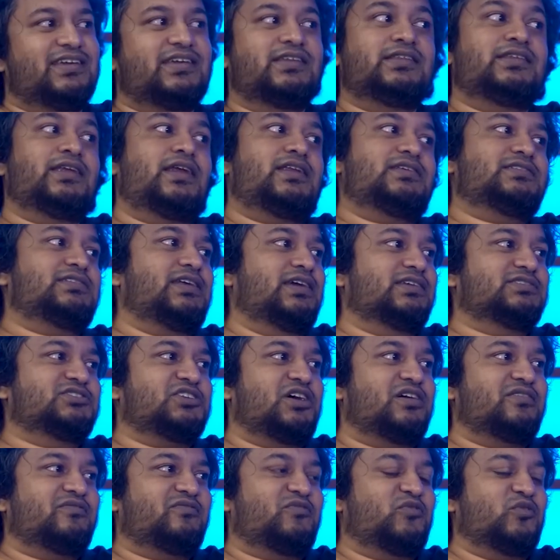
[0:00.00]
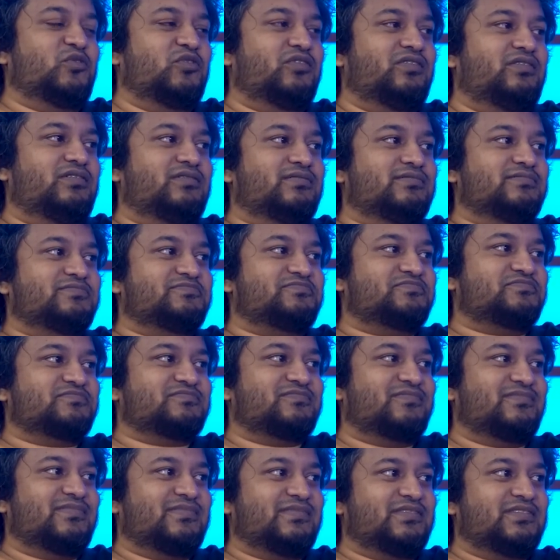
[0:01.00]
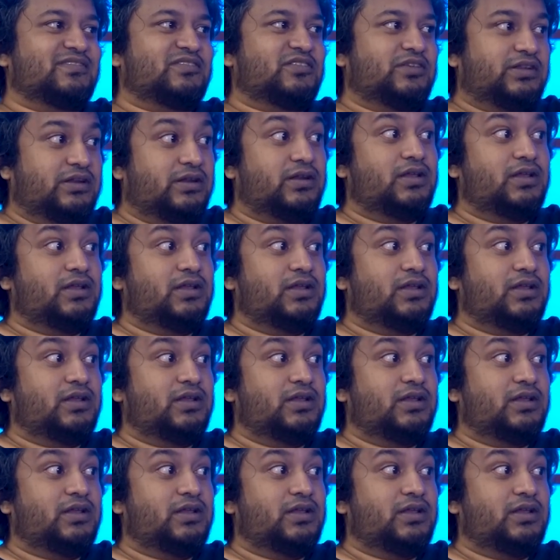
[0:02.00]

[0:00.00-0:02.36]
Internet is like junk food. It